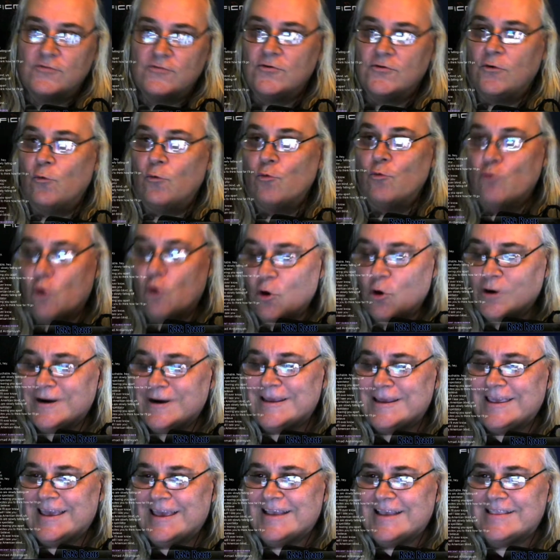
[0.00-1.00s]
So rolling
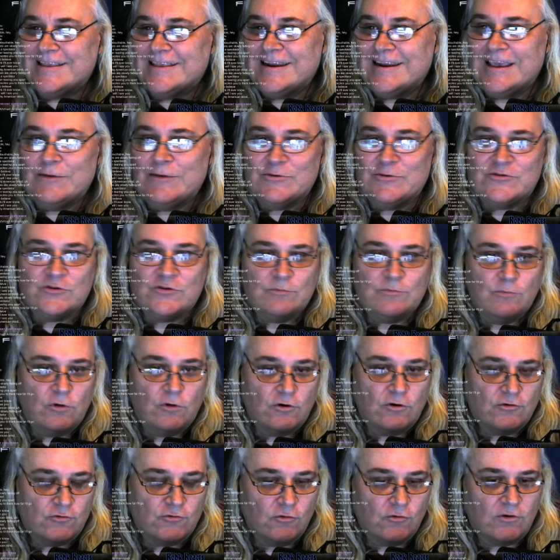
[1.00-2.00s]
again today with some
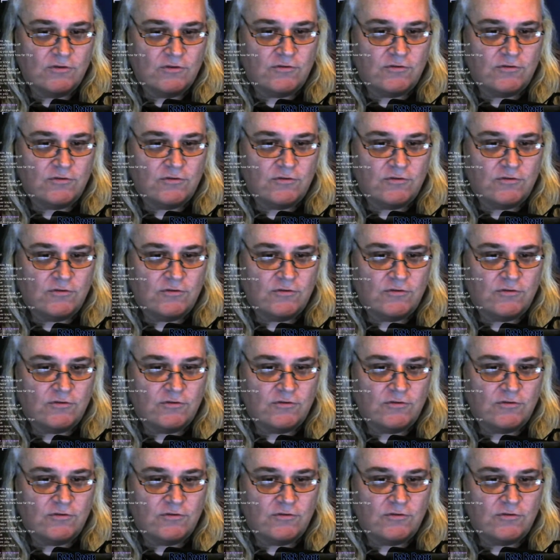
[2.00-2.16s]
more Soda